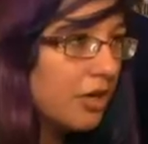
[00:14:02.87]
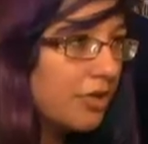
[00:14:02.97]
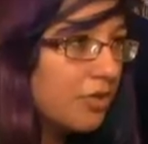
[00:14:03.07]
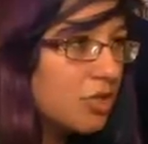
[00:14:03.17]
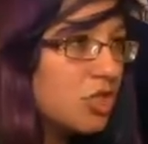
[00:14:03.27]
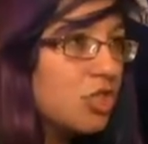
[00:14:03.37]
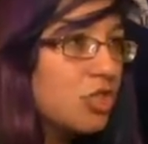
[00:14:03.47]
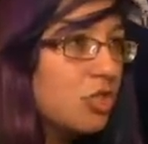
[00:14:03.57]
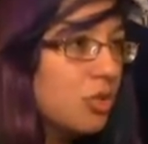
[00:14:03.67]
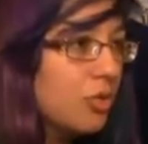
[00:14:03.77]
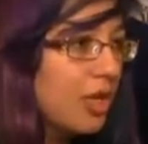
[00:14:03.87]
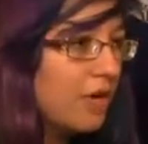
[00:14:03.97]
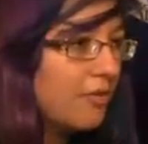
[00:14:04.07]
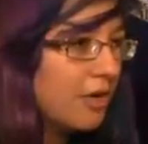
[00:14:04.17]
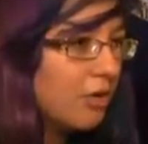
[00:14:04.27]
other 2.
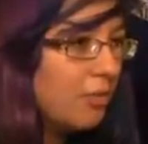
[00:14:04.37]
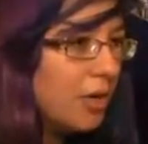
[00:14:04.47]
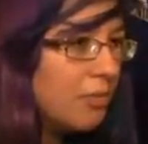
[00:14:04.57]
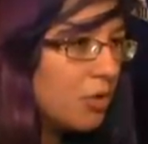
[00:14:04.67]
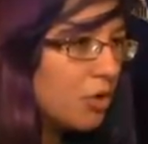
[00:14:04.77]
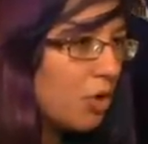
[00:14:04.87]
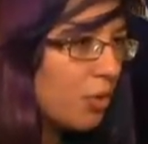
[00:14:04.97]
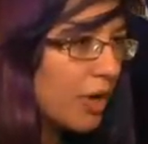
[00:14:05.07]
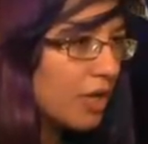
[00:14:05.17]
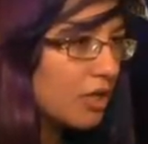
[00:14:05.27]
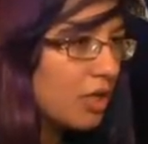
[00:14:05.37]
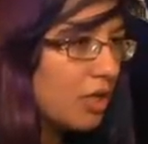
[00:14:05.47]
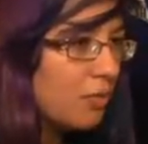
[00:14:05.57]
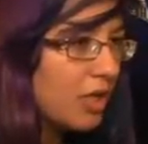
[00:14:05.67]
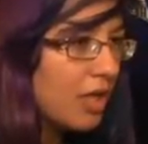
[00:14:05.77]
And if I remember
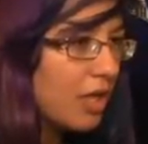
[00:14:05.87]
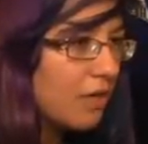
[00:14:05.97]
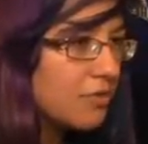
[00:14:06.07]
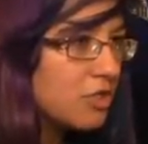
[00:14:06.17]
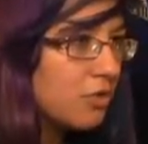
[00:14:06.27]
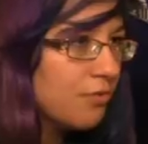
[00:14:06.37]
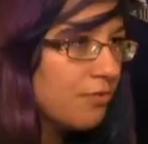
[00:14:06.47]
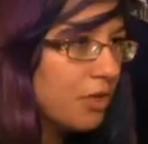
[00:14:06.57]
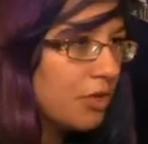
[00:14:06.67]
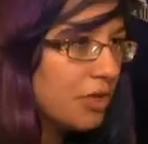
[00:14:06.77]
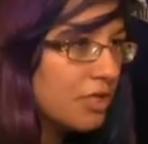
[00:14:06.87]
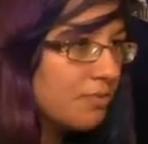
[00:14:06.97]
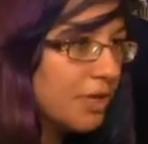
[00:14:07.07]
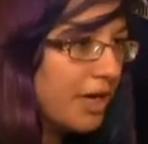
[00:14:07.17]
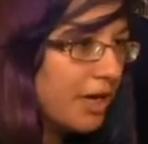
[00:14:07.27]
correctly, we have to follow these
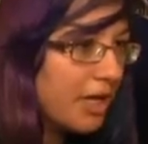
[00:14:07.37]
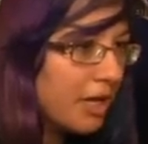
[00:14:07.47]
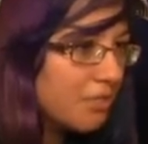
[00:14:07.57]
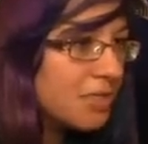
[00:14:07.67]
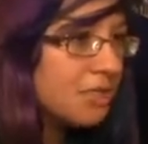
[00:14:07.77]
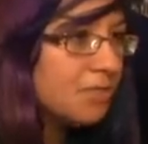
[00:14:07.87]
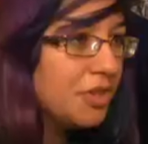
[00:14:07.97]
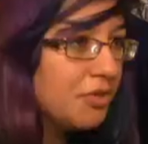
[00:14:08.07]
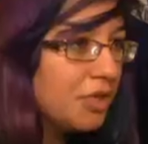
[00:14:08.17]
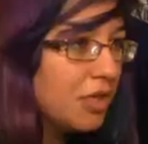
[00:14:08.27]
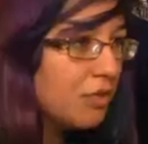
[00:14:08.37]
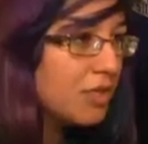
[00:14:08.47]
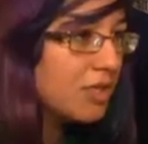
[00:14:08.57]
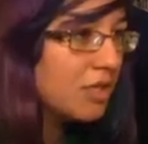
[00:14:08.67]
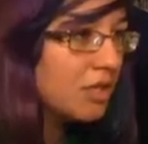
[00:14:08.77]
pipes, but they're not
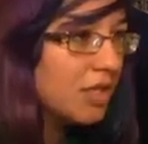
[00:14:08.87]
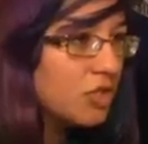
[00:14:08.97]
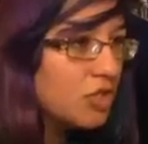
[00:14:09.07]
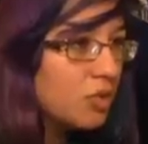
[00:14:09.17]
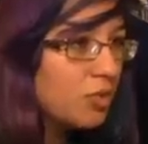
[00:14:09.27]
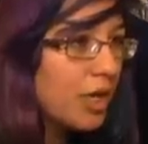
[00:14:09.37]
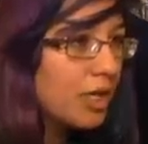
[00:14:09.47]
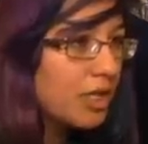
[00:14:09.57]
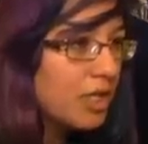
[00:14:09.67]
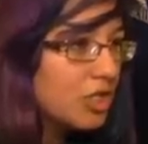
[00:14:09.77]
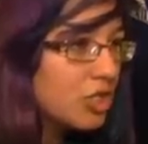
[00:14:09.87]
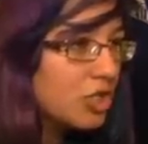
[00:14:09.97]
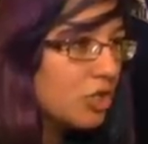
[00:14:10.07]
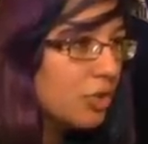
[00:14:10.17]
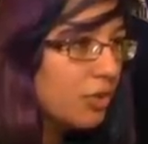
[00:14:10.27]
always going to lead directly
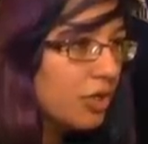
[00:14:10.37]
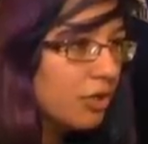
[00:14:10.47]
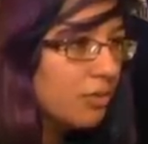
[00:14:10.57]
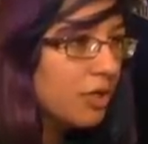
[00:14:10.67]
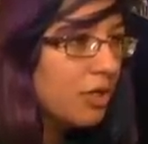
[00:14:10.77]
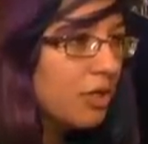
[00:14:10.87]
to them.